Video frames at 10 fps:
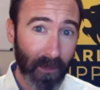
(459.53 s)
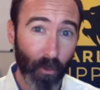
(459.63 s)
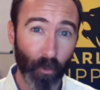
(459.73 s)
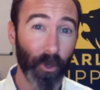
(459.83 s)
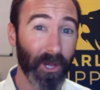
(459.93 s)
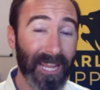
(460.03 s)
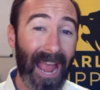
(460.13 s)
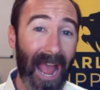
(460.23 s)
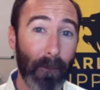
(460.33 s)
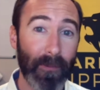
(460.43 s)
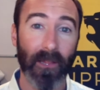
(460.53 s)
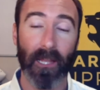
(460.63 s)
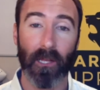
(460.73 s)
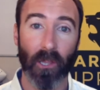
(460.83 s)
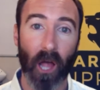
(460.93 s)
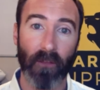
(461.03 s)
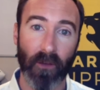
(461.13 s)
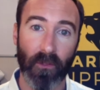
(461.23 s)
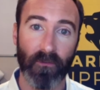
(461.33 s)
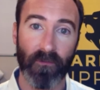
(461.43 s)
really happy like a lot of
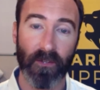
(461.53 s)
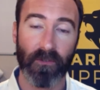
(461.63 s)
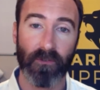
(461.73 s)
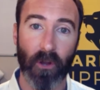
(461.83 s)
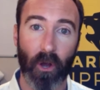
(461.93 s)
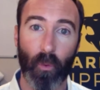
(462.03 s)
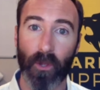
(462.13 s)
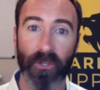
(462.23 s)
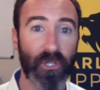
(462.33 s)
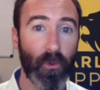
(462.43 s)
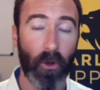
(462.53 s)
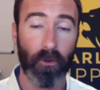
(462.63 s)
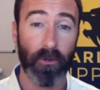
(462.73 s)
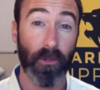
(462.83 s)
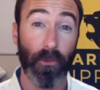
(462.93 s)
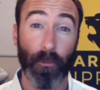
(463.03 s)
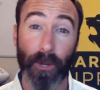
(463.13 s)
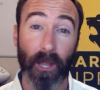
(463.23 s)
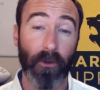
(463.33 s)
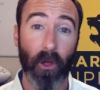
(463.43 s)
other investors are with $200 to
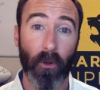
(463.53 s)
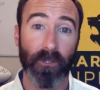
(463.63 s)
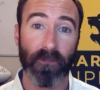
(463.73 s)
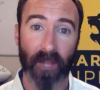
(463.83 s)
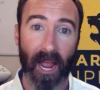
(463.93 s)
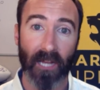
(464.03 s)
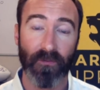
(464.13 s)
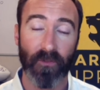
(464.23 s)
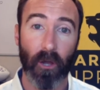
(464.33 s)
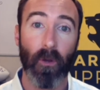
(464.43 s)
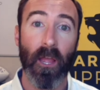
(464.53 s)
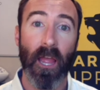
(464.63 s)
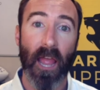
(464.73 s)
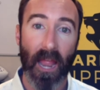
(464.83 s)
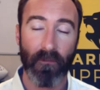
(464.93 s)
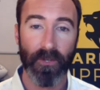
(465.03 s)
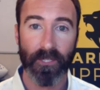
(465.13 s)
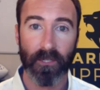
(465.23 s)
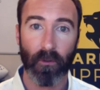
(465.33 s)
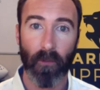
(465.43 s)
$300 of cash flow every
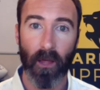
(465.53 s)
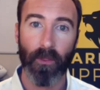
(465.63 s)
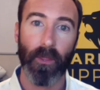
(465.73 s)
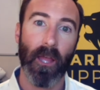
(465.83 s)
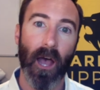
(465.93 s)
single month,